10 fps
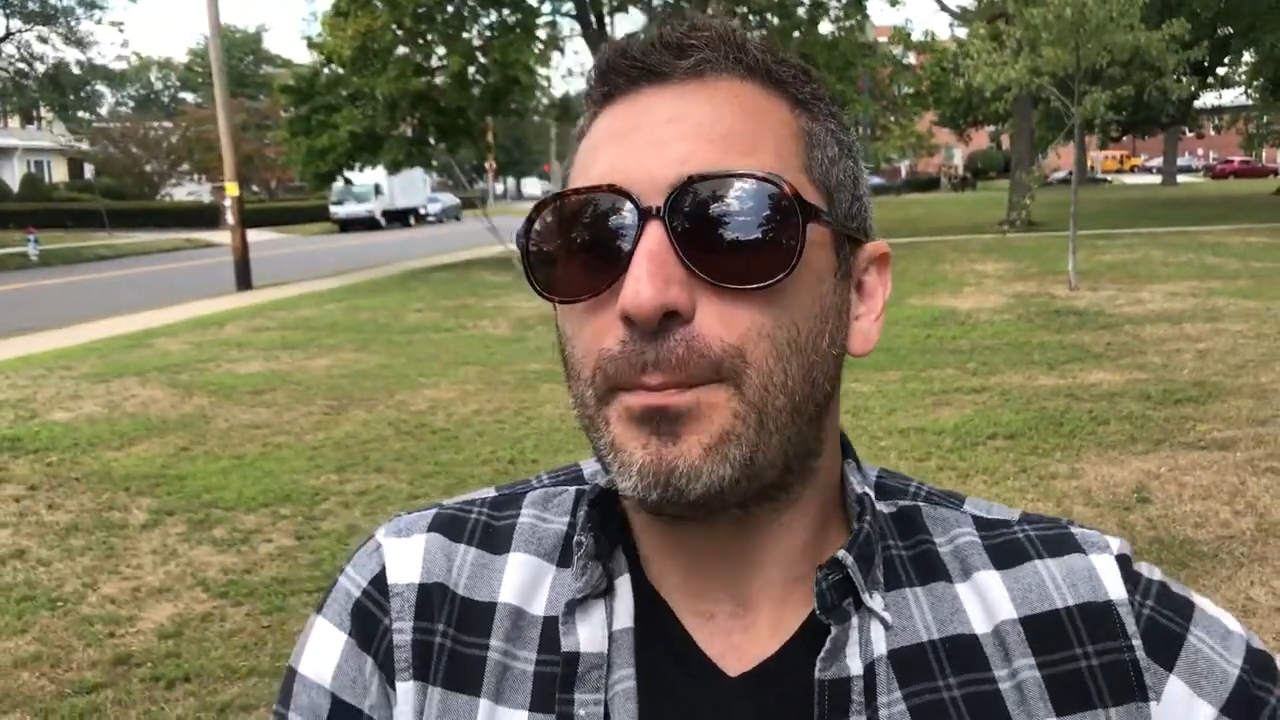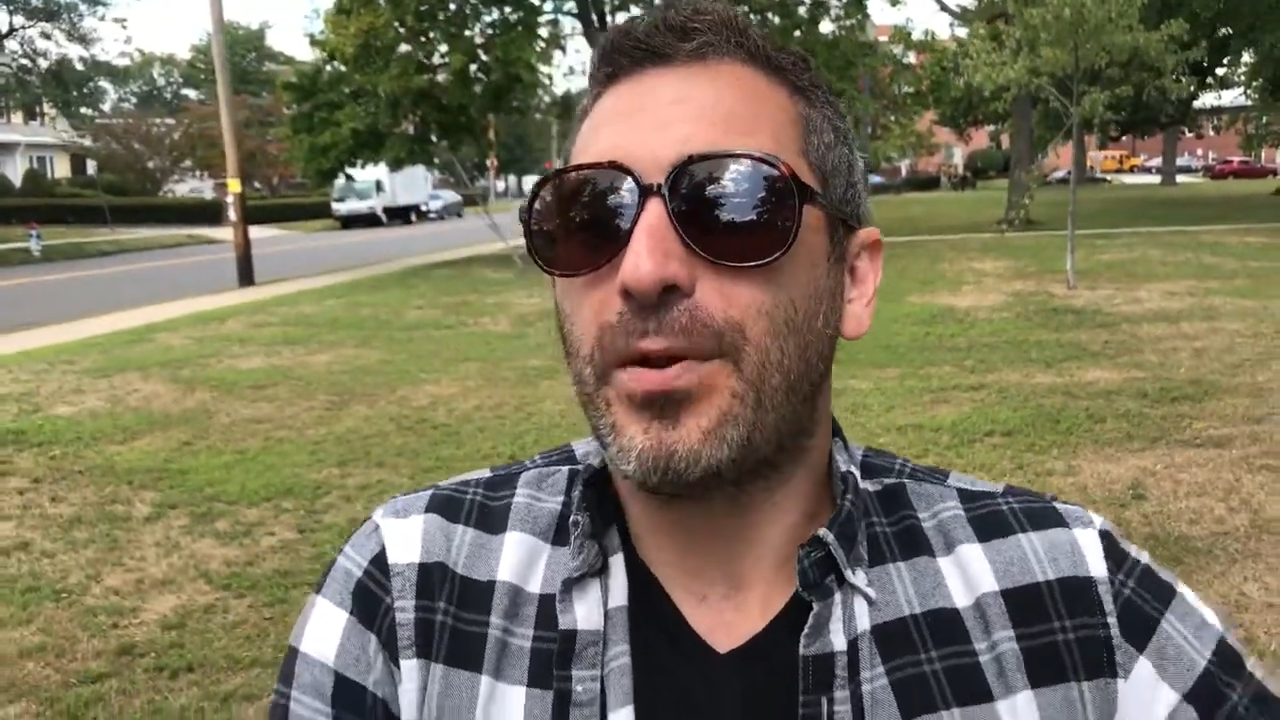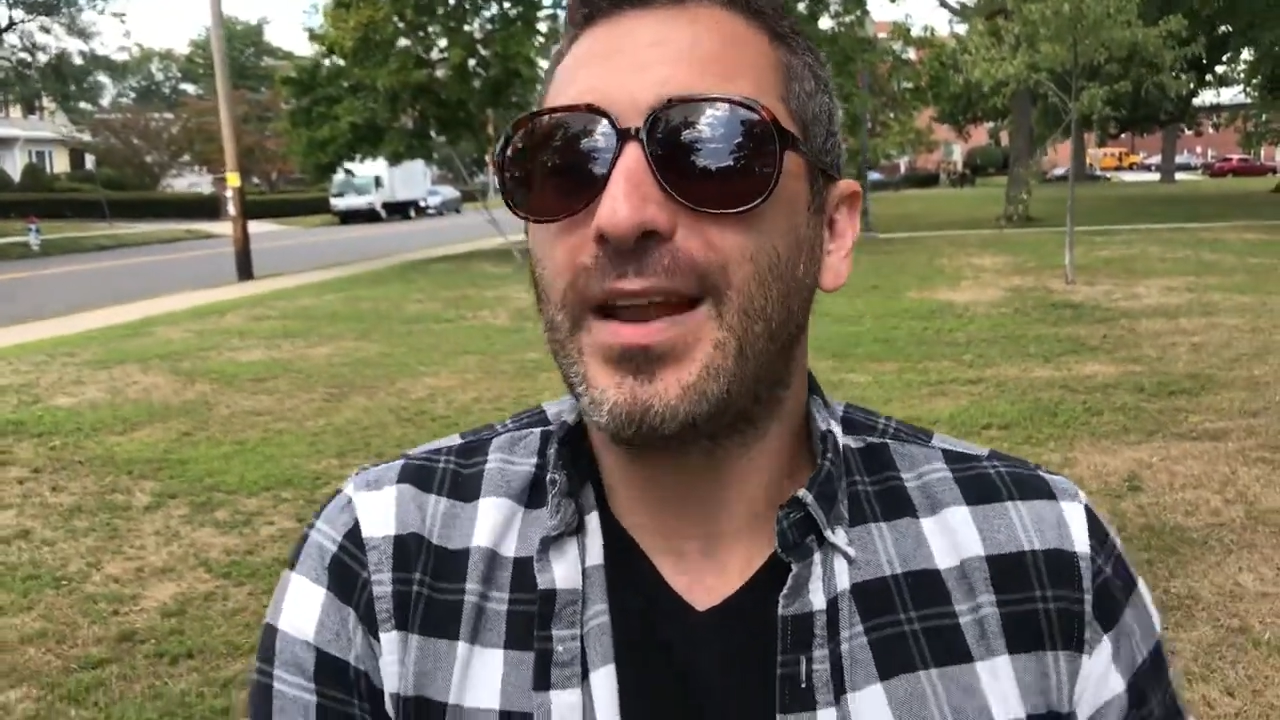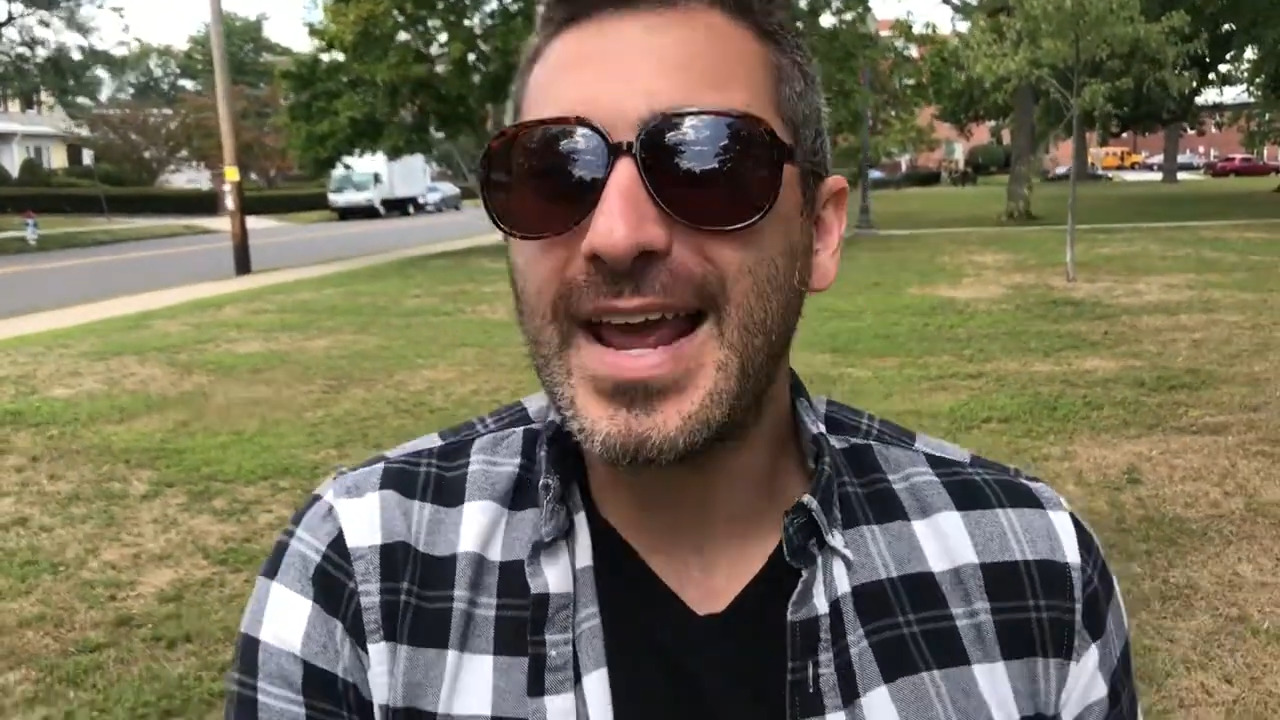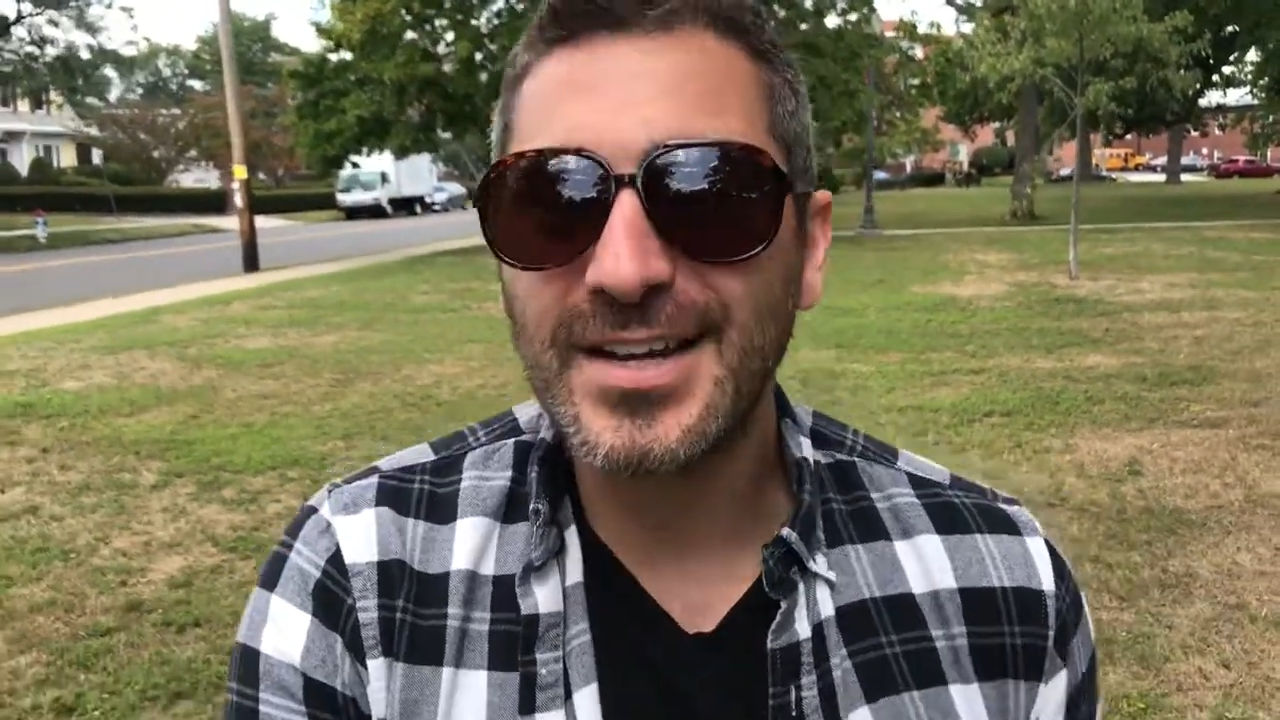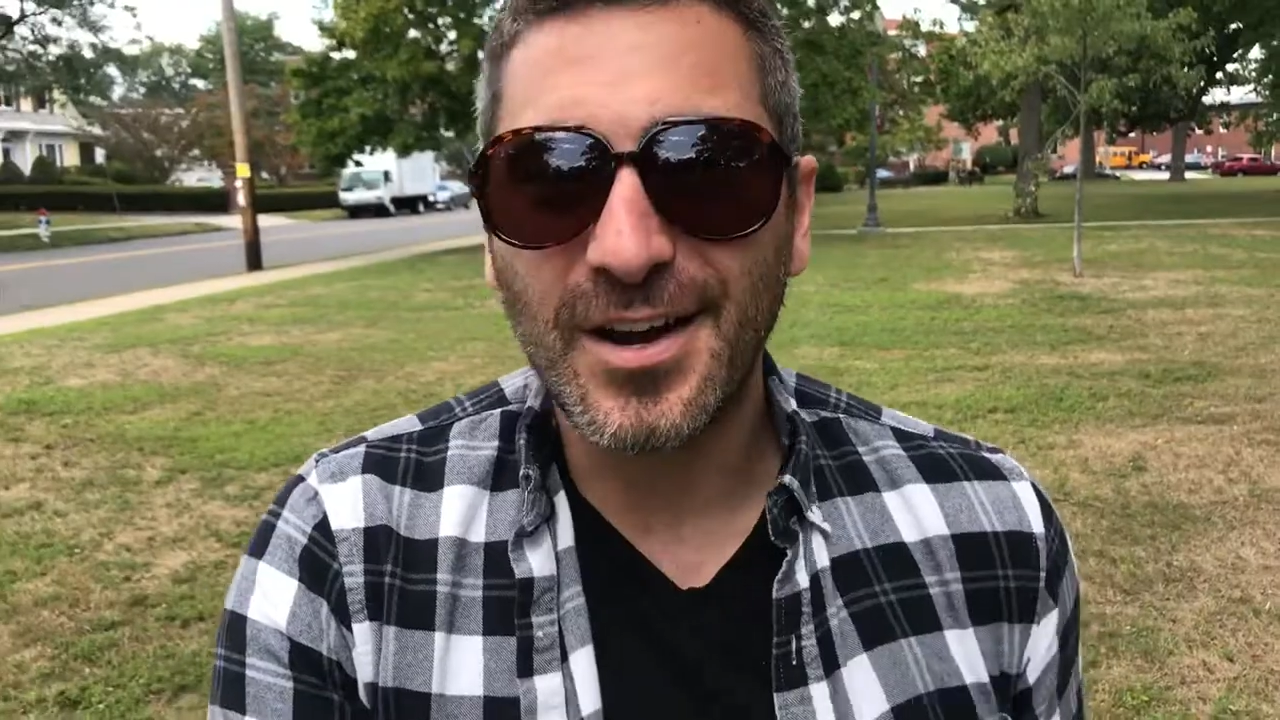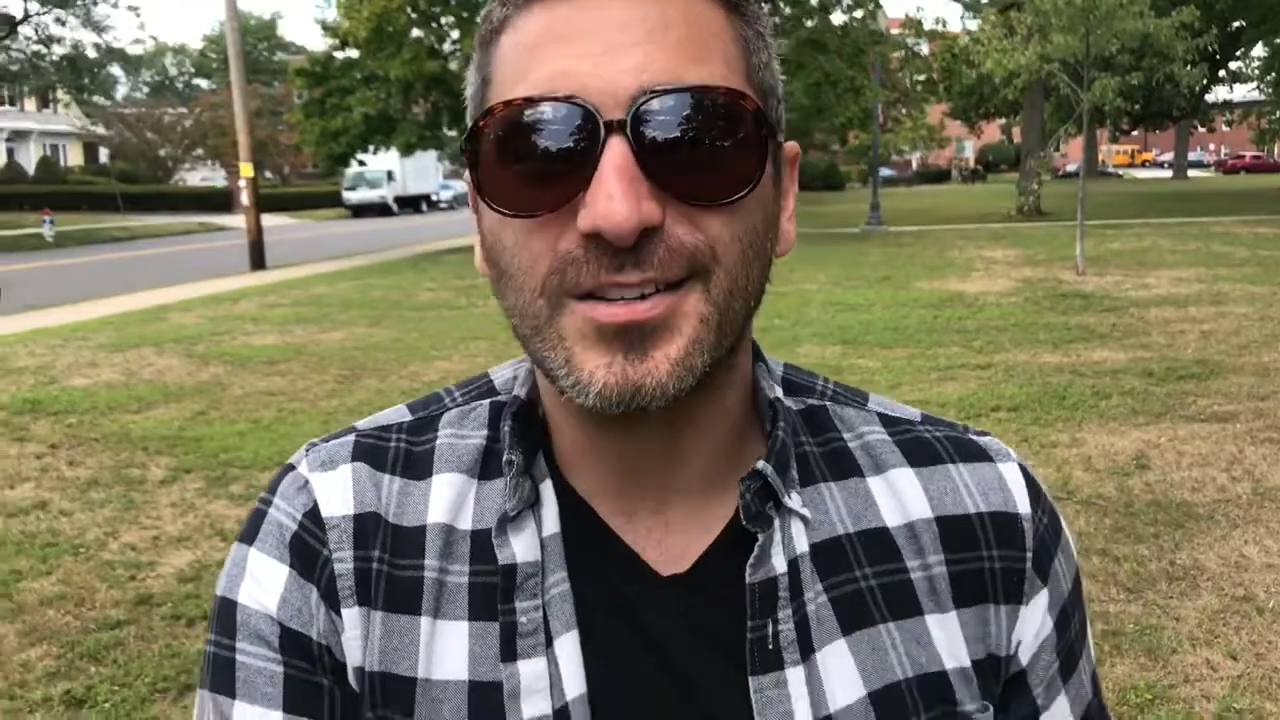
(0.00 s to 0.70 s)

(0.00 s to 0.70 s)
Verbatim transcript: plant